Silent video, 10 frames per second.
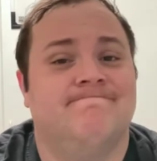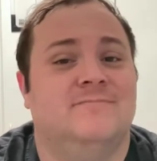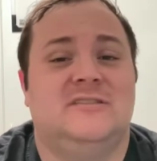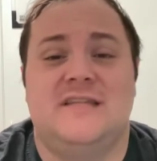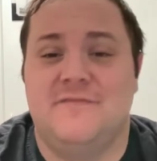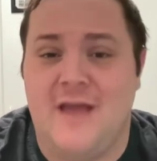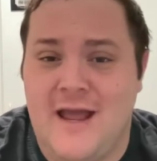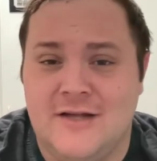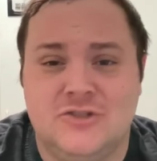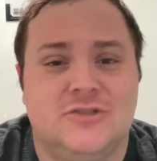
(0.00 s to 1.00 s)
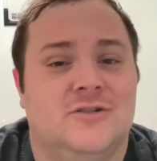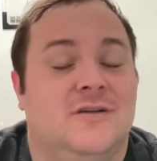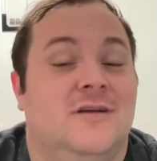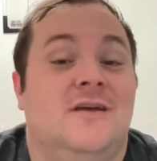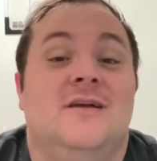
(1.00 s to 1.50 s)
Steve Nash,
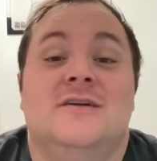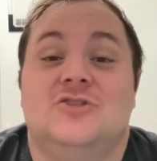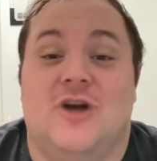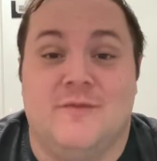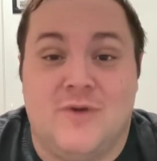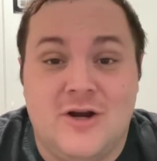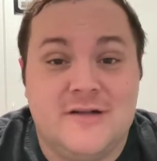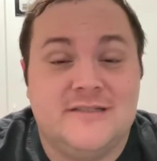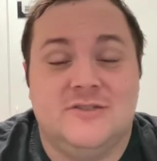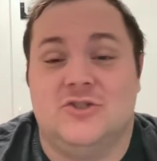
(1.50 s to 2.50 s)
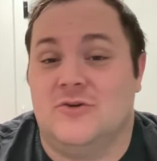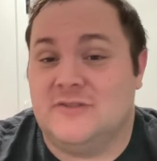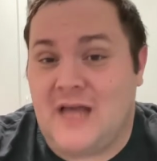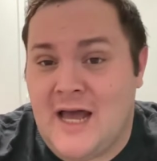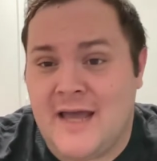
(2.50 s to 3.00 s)
Sean Marks, Joe
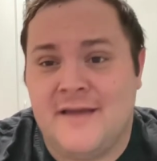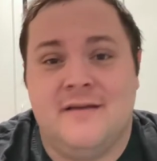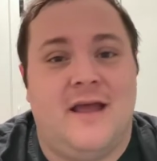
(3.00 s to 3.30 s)
Tsai.